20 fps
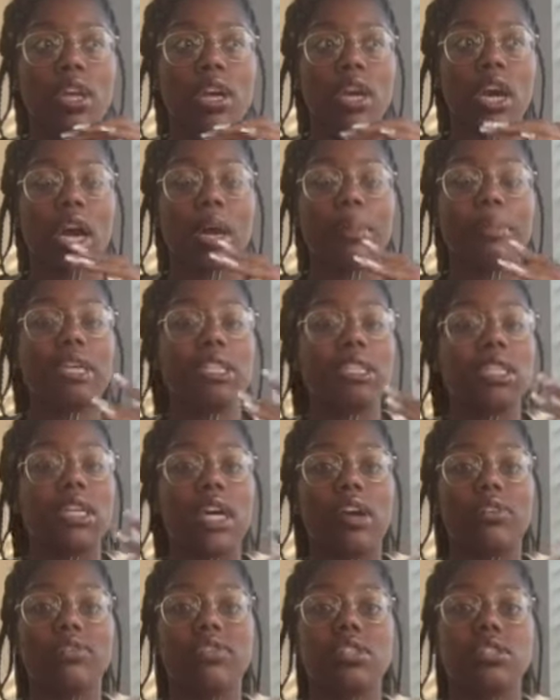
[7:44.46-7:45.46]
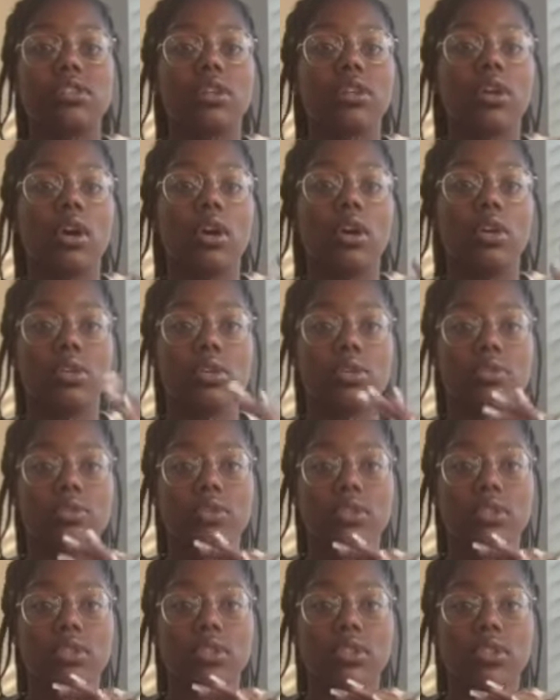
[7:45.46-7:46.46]
I basically have to start all
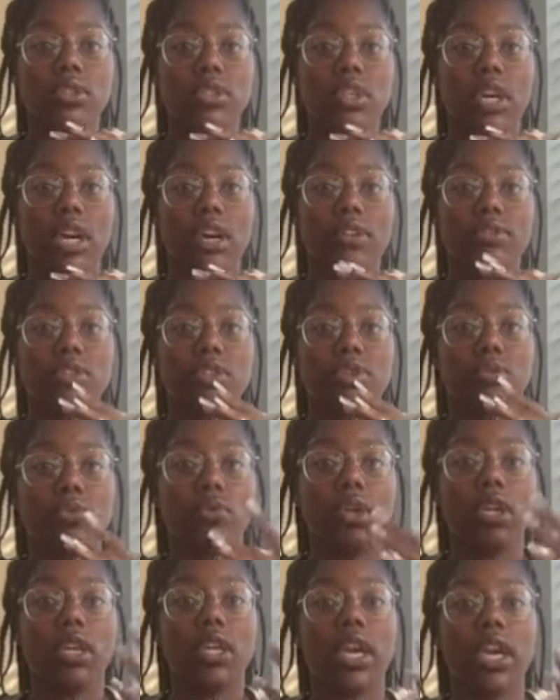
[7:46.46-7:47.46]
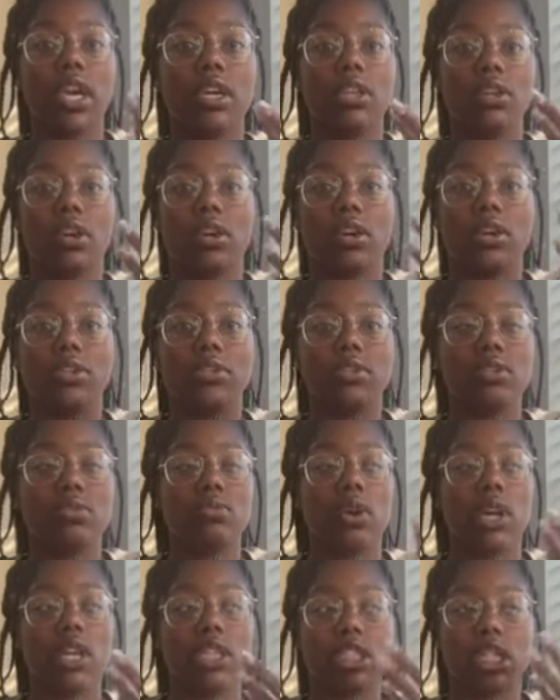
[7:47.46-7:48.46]
over. I have to regain all those
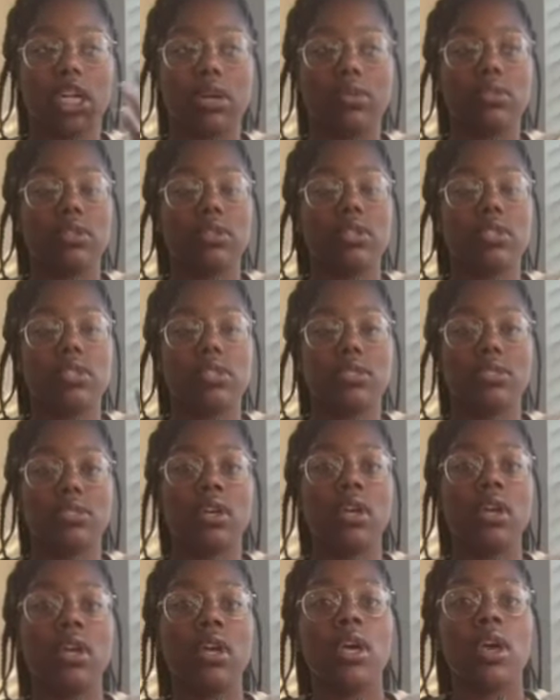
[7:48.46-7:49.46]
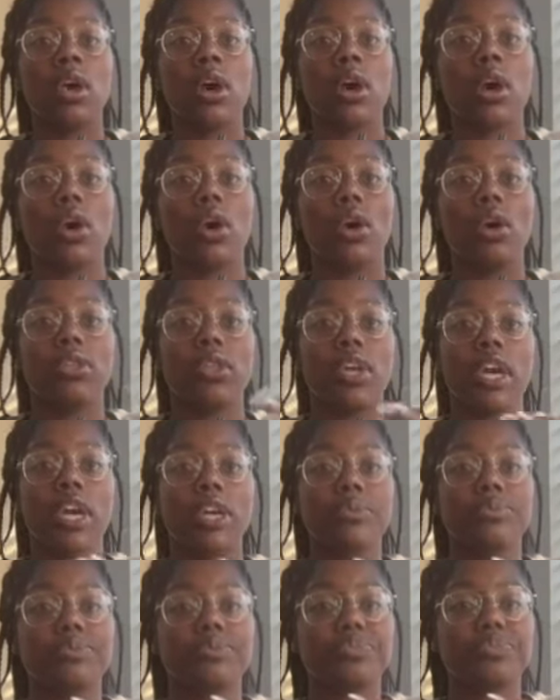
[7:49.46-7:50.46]
watch hours and all
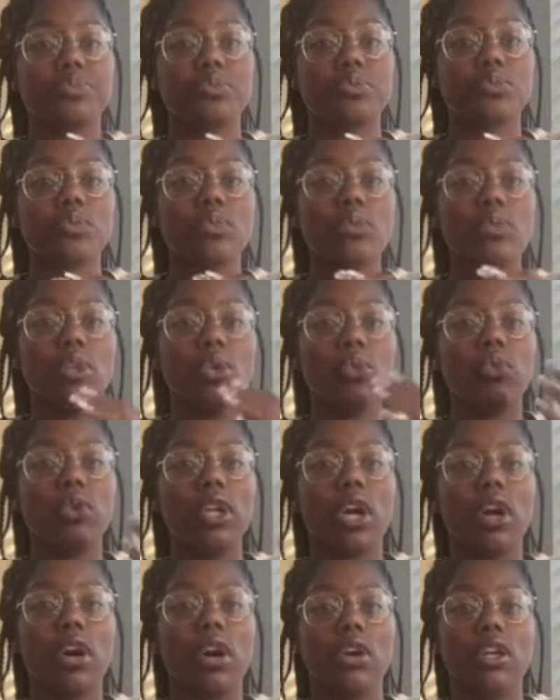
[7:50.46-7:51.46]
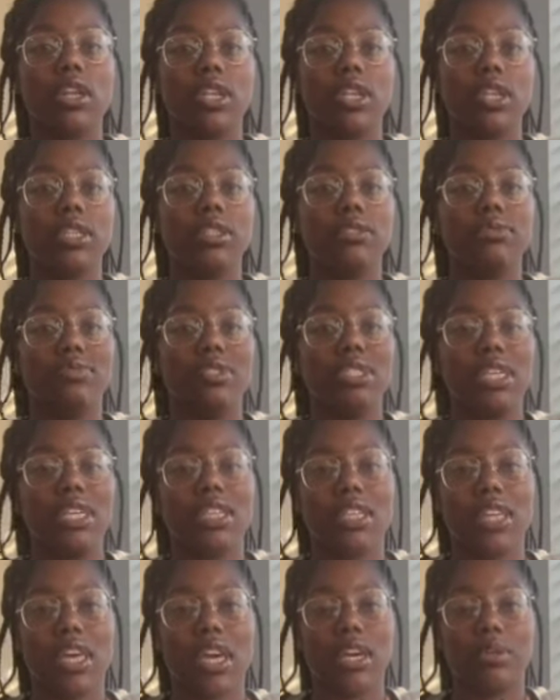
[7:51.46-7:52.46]
that when I already
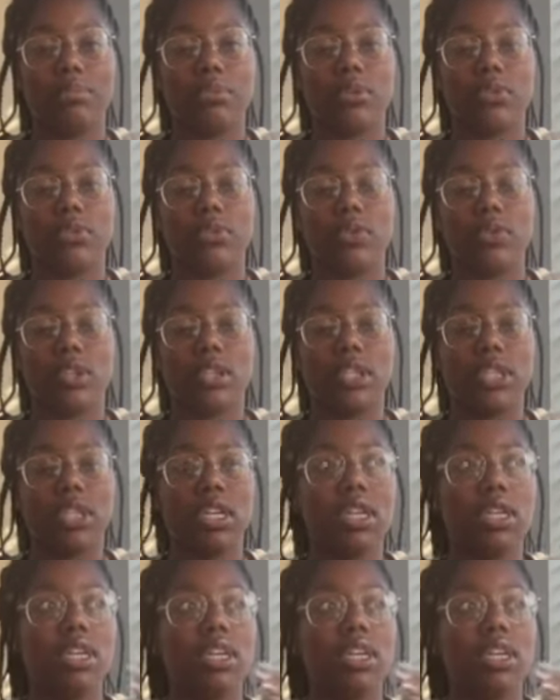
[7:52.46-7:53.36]
did that before.